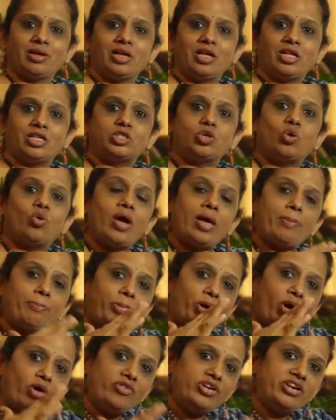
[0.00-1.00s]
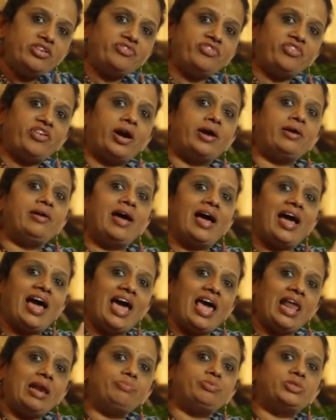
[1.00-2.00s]
So, a provident fund
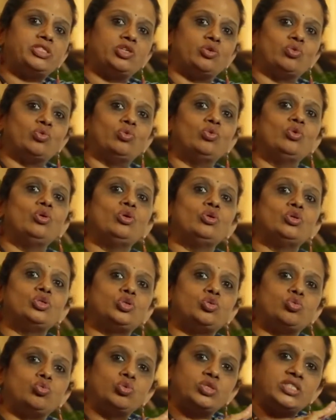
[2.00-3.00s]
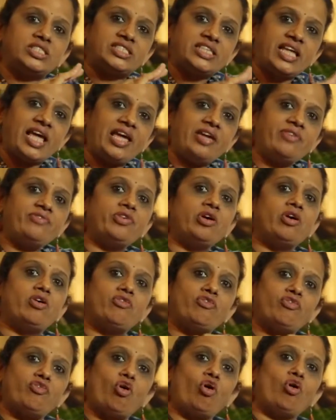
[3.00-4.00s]
helps you to save
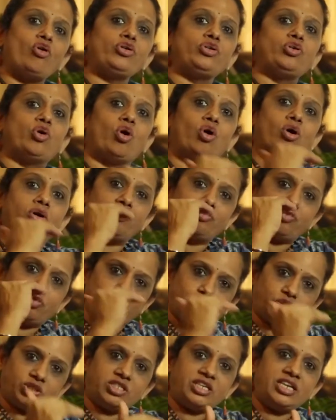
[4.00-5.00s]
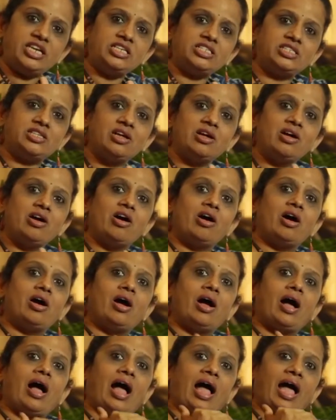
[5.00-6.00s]
for your future needs,
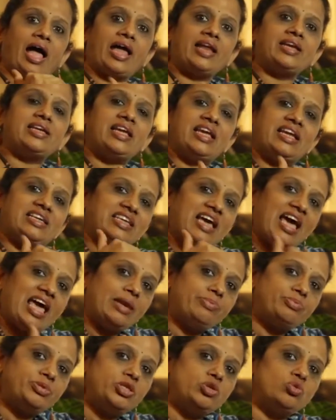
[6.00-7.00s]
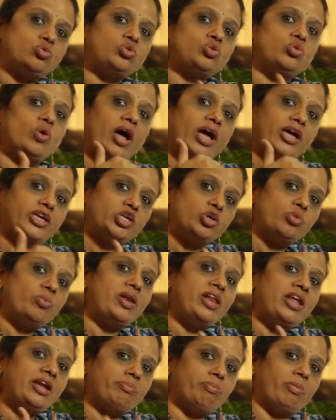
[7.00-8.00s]
and it helps you to
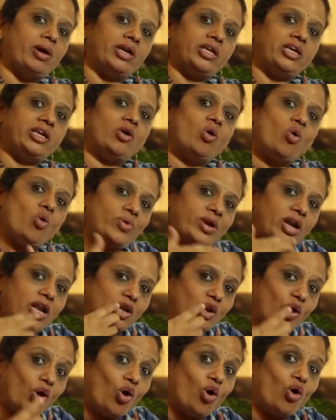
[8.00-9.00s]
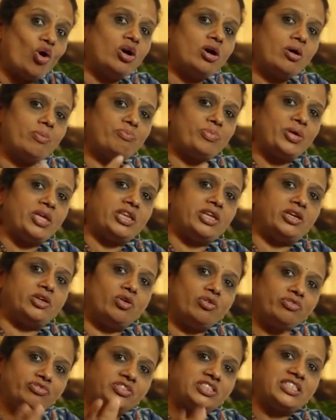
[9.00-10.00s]
accumulate money over a long period
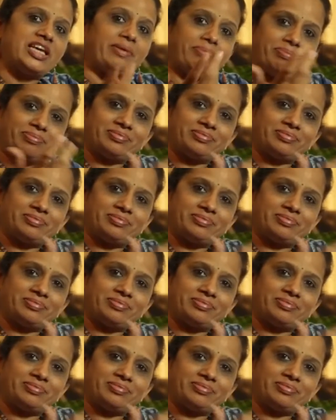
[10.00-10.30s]
of time.